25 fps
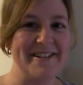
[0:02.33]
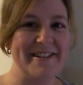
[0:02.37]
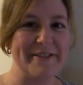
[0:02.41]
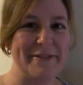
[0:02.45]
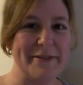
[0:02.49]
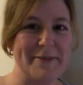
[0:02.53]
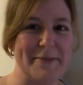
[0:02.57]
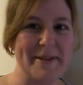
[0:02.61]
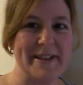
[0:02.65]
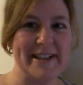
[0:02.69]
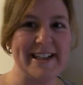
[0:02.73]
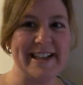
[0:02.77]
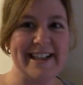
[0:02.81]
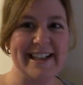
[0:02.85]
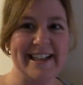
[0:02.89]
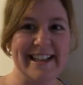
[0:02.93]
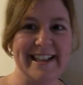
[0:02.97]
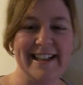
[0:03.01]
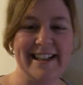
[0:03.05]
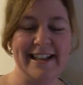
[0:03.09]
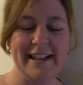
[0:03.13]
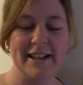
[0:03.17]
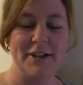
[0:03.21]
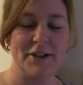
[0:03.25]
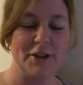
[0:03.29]

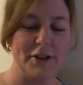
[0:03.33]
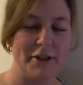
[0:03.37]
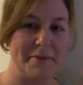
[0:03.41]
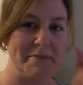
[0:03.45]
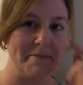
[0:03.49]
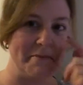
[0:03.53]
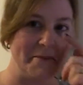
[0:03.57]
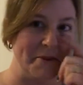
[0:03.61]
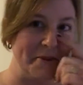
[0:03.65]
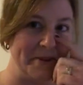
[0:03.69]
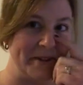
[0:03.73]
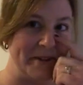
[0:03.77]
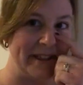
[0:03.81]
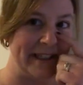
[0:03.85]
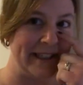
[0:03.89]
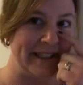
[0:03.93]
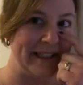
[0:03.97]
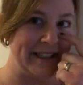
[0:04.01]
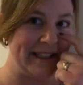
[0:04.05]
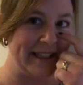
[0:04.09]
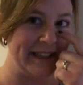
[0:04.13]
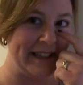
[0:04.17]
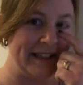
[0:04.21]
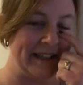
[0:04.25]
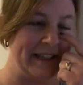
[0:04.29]
everybody, good
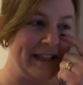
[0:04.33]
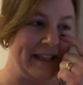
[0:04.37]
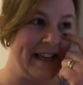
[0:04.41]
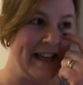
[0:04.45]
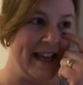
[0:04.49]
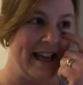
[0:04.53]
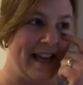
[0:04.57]
morning.